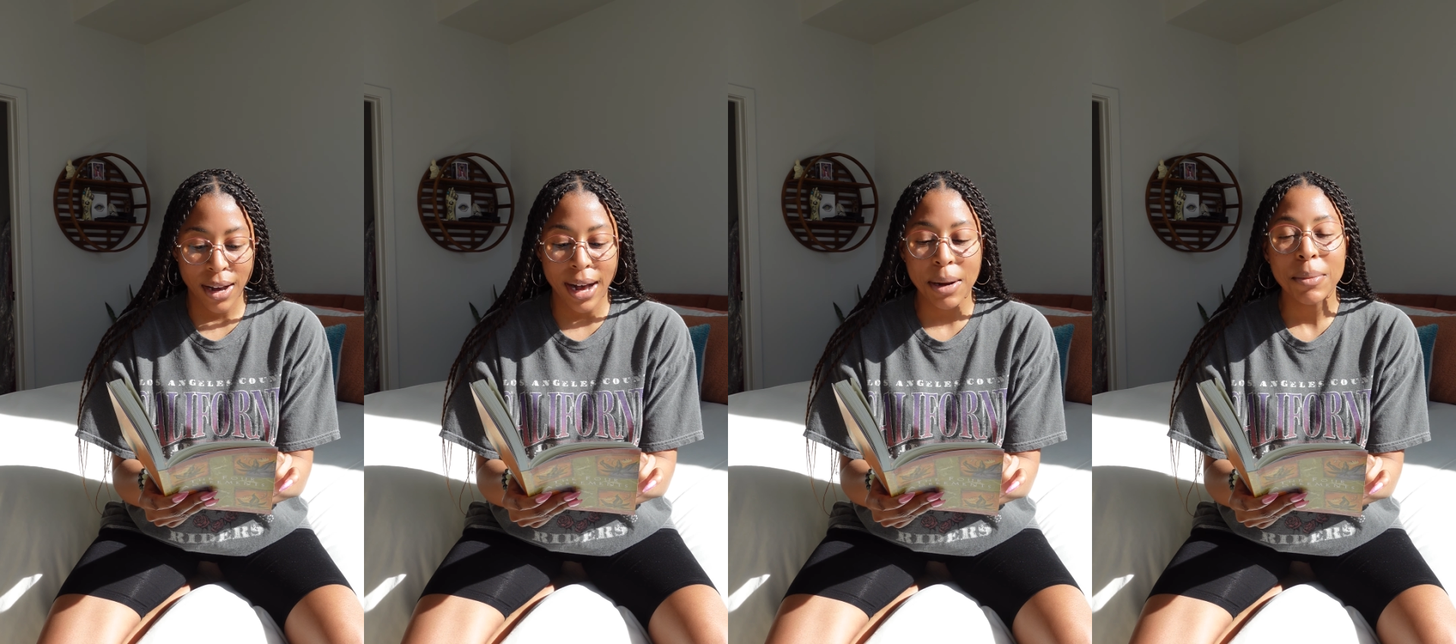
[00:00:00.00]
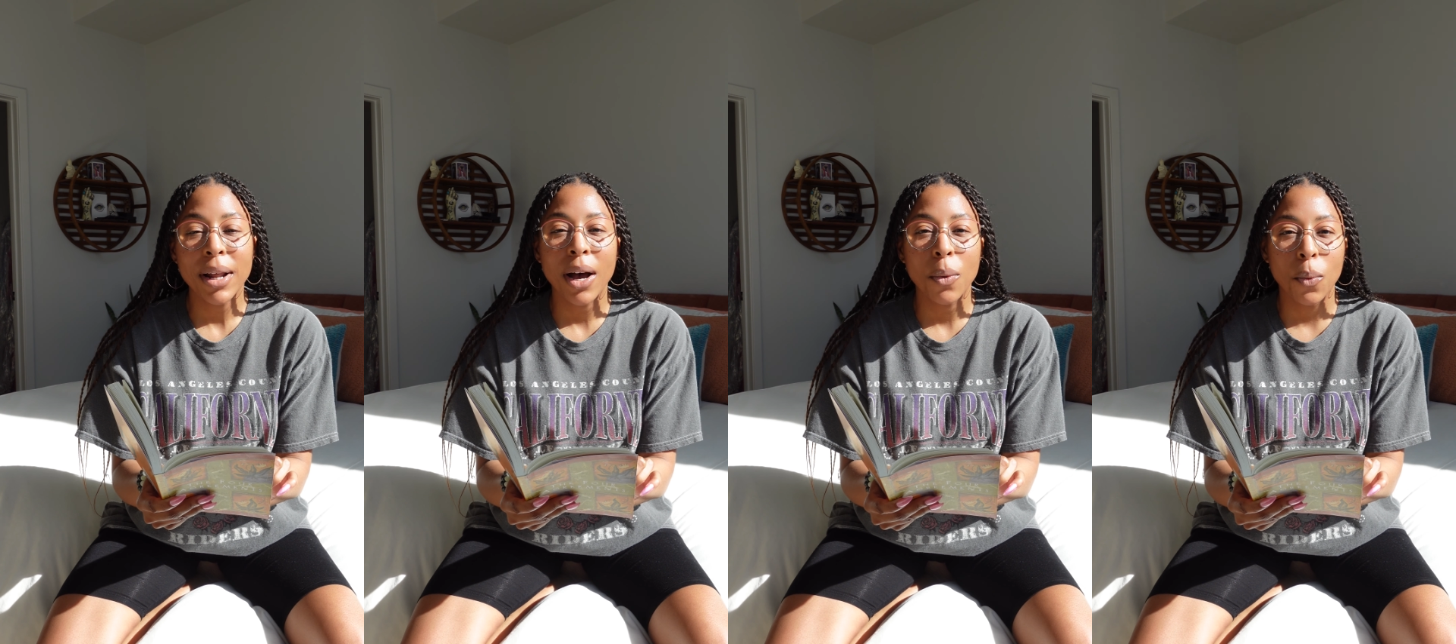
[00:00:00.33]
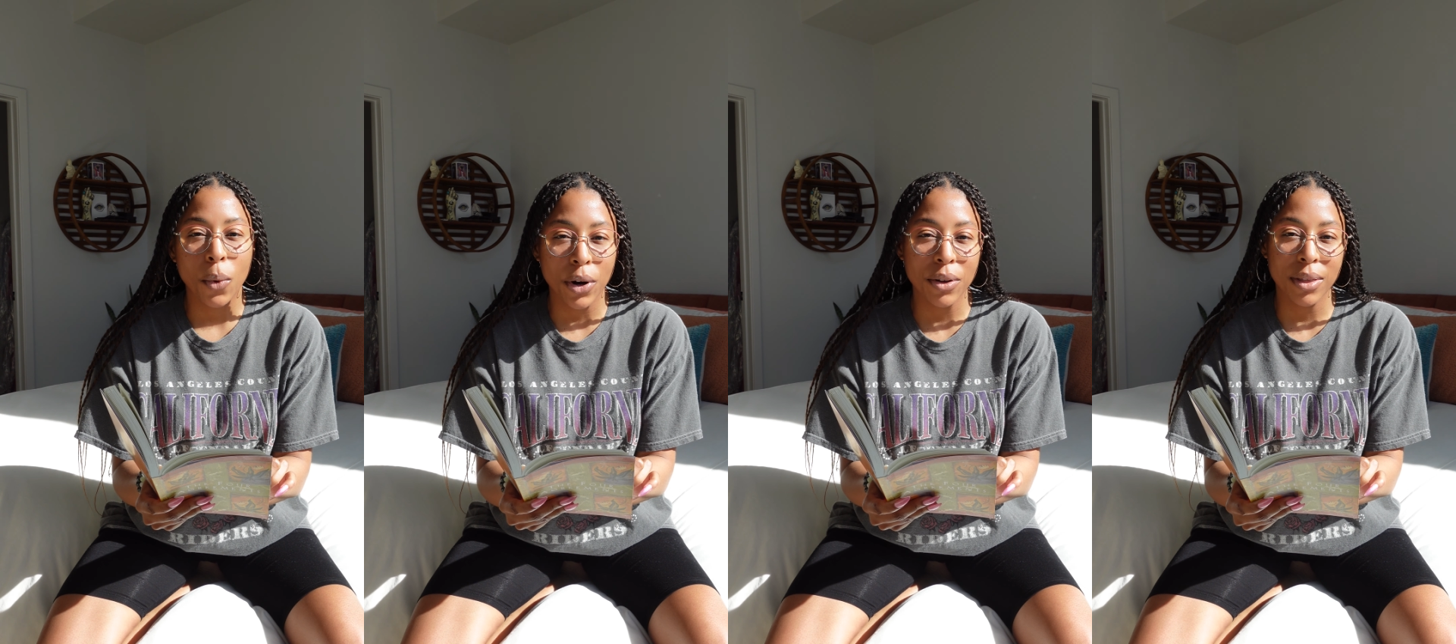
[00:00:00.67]
I'm
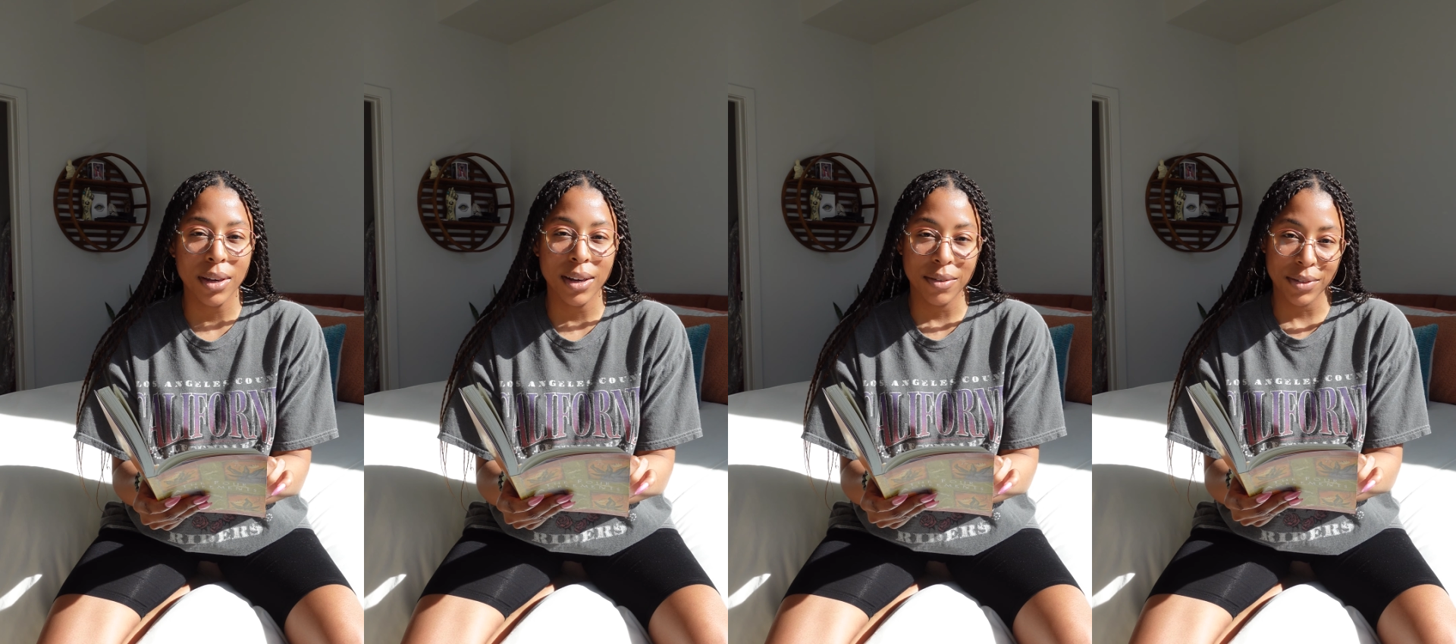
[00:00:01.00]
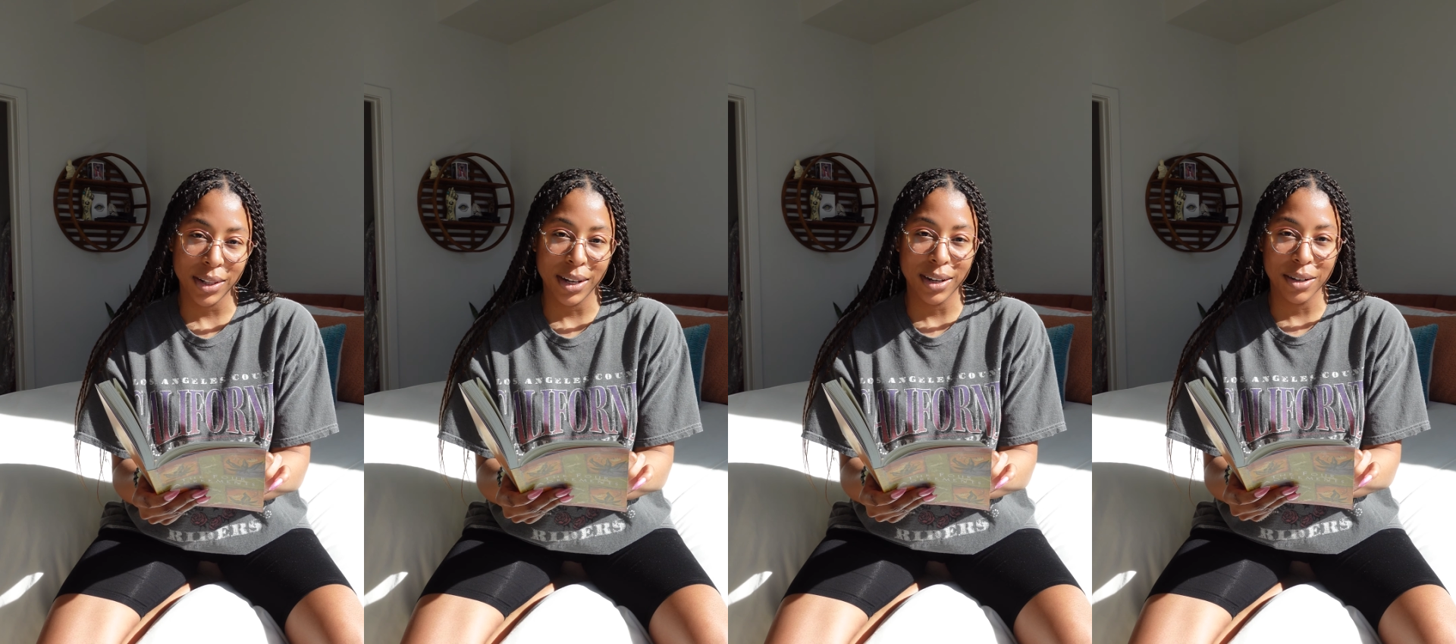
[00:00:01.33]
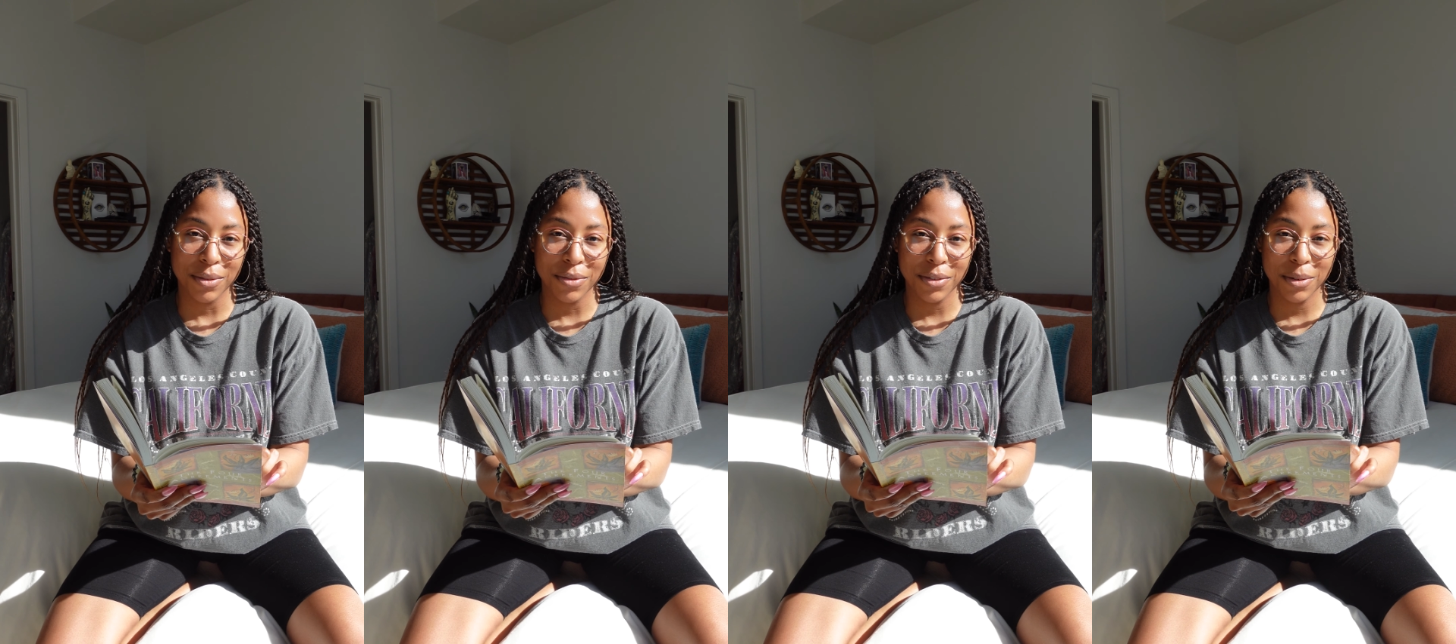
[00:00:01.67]
not worthy of
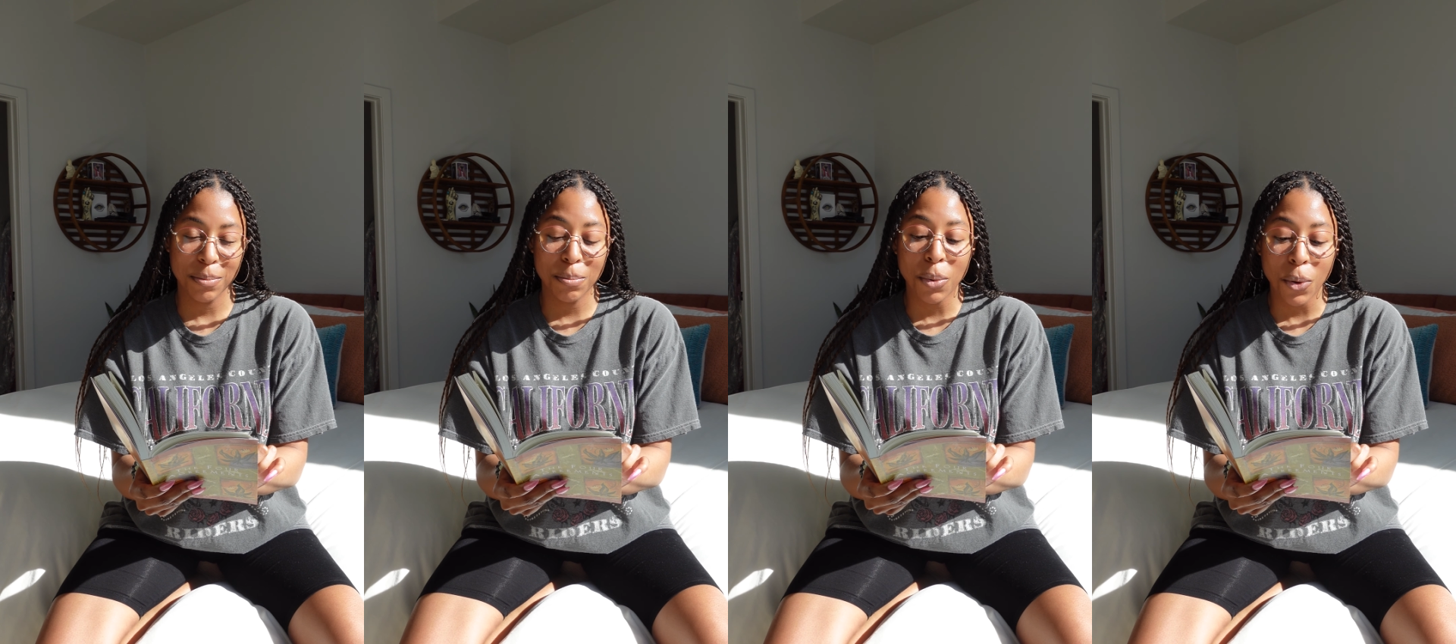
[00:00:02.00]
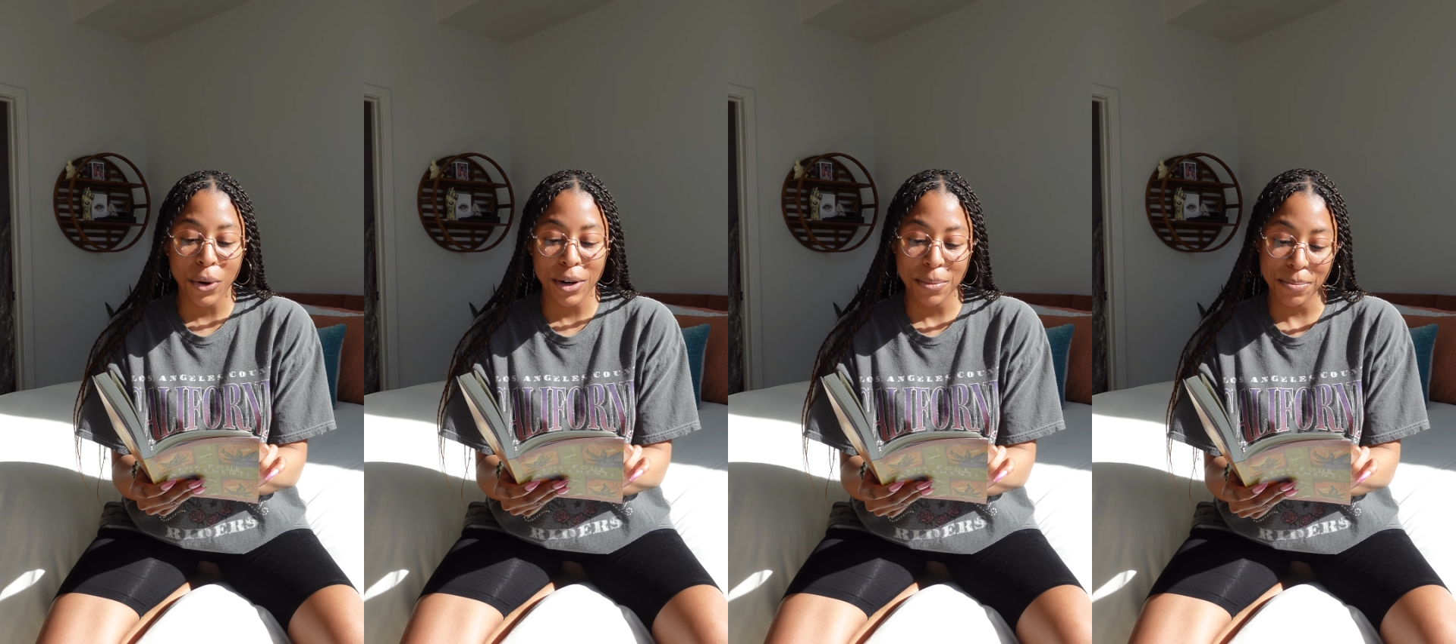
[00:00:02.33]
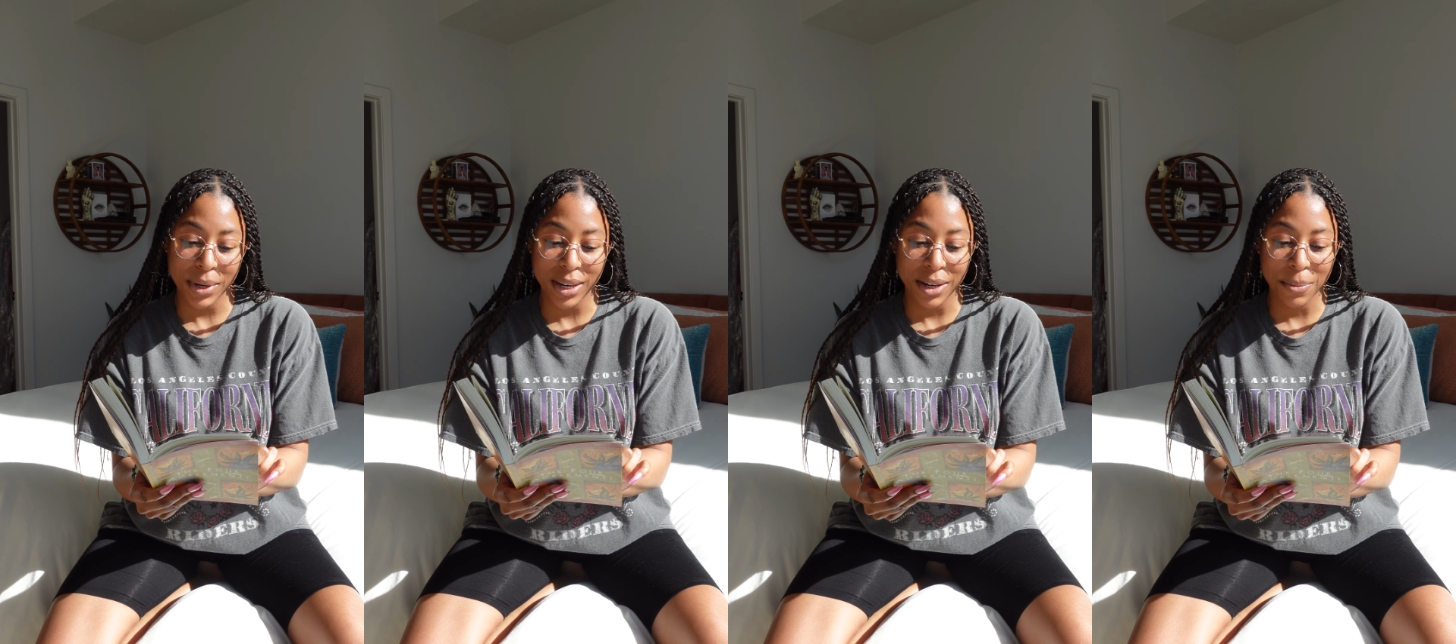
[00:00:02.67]
love. Poor
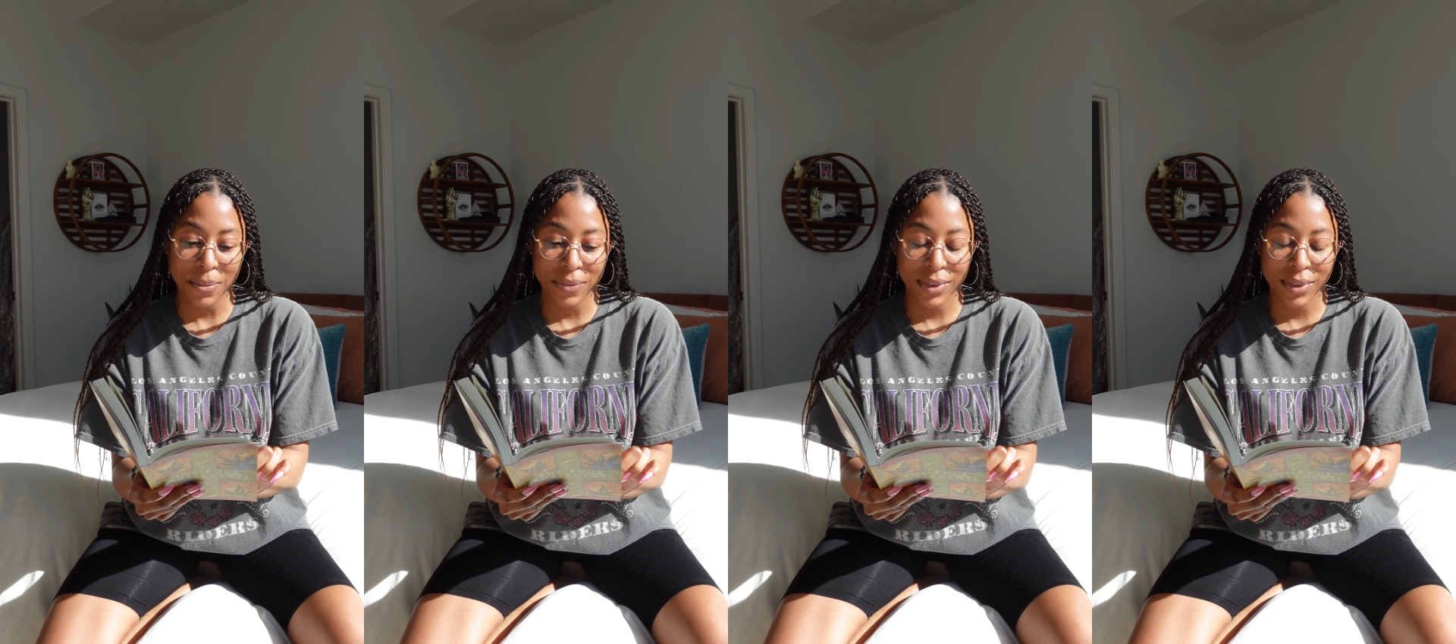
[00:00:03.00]
me.